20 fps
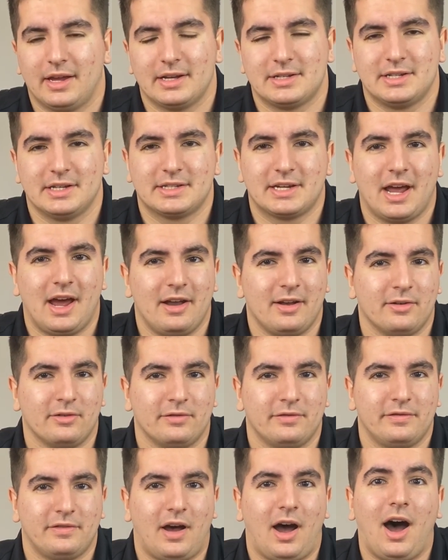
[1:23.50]
just kind
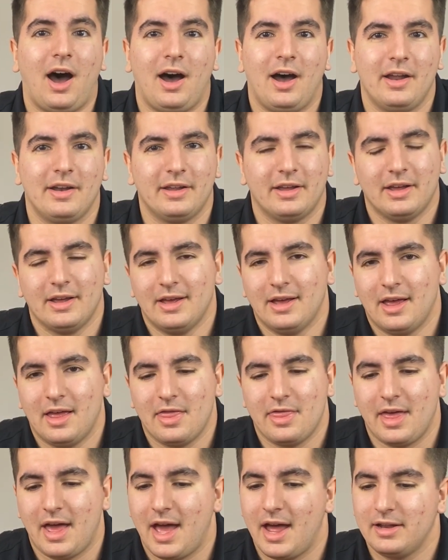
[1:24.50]
of odd
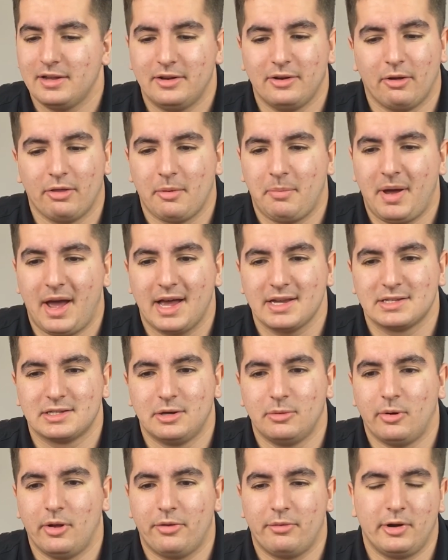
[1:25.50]
that, you know, the past
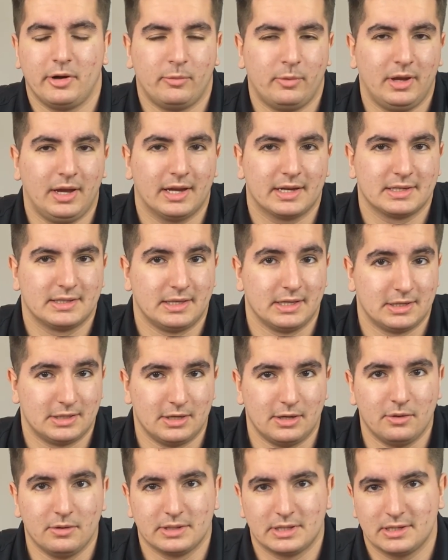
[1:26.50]
2 or 3 weeks, this
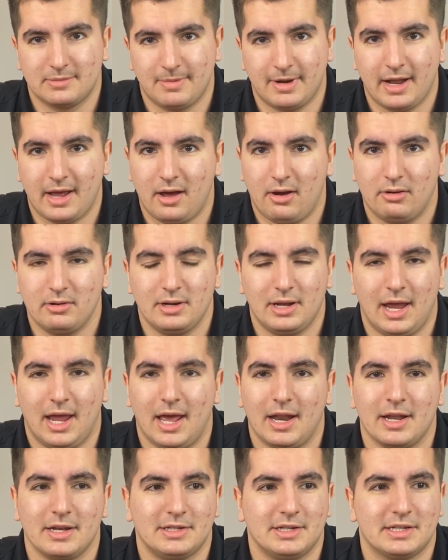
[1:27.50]
news has been out
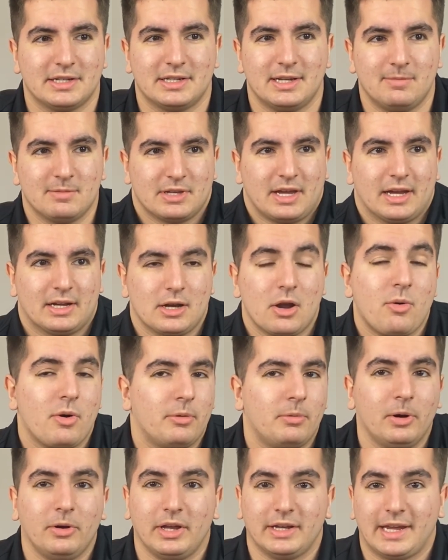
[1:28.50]
and it just seems like no one
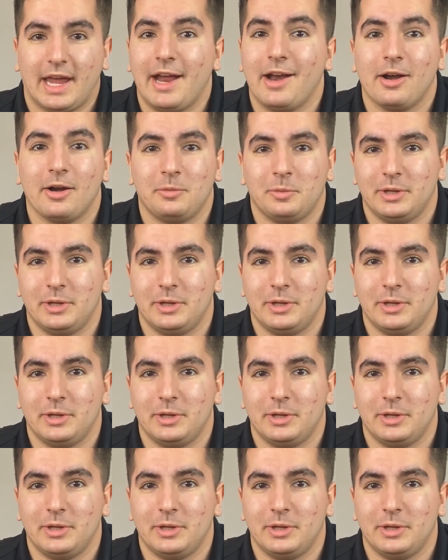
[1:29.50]
really cared.